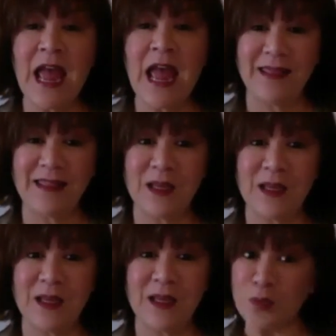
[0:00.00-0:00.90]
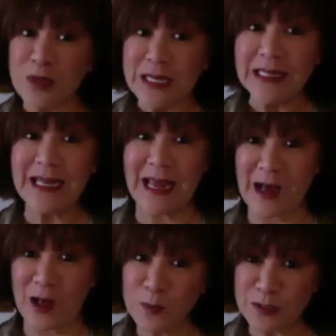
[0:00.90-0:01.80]
and the improv really
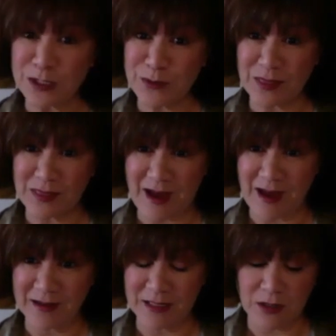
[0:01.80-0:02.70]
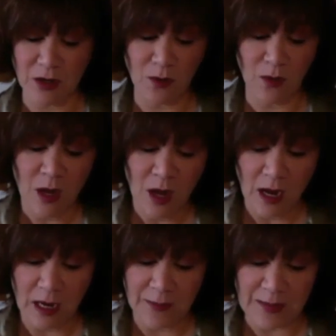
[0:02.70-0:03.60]
helps you with that. So
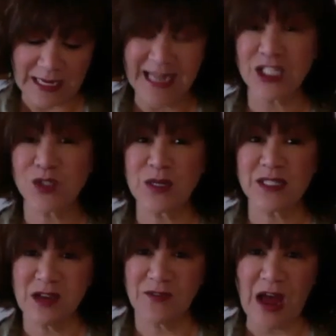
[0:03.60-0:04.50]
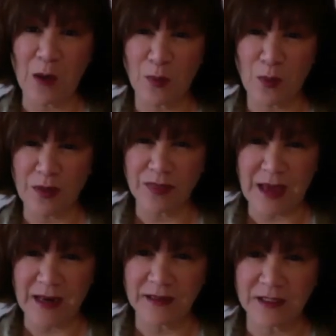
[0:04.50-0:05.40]
I can't stress enough how important
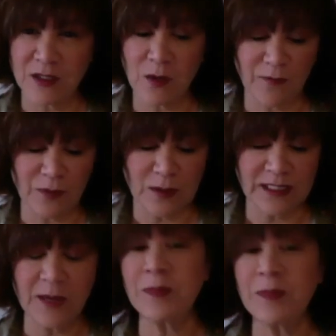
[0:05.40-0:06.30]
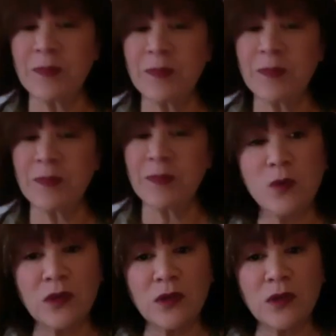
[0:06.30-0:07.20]
that is. So if there's some place
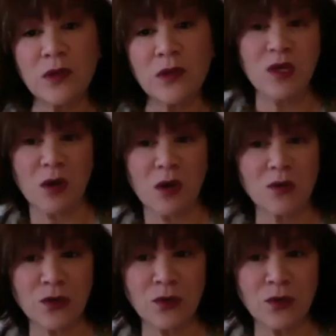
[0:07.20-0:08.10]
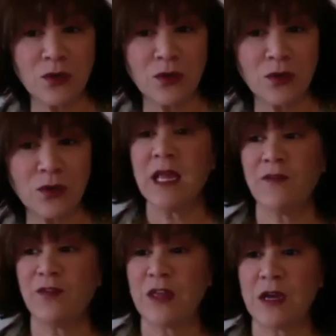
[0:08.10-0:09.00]
locally that you can go to,
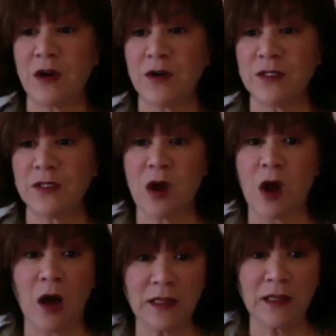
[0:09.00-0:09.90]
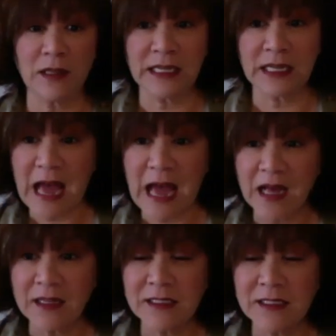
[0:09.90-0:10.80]
if there's an online
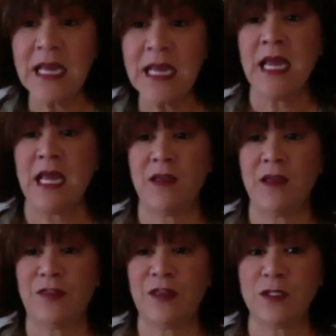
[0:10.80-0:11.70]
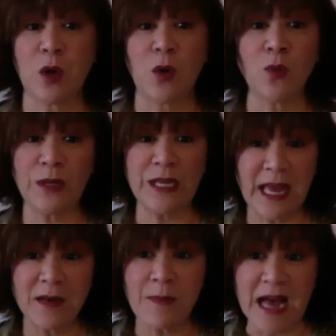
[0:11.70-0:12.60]
class, if there's a
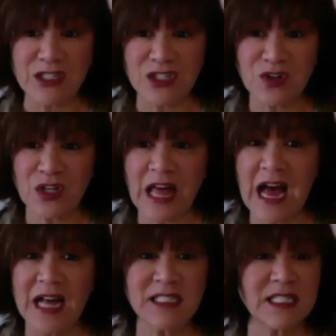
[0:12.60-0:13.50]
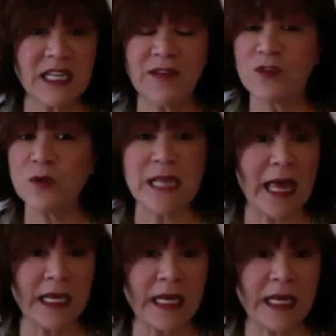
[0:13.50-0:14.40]
weekend masterclass, if there's
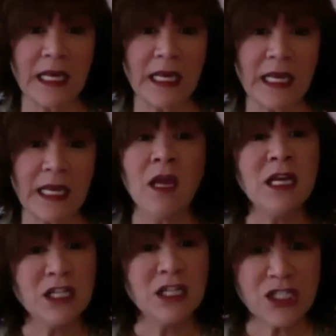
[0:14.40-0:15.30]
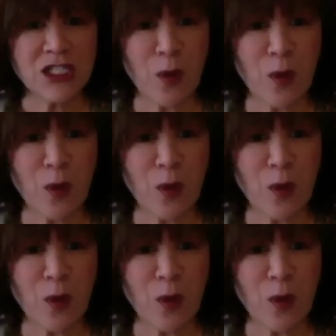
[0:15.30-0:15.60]
anything, just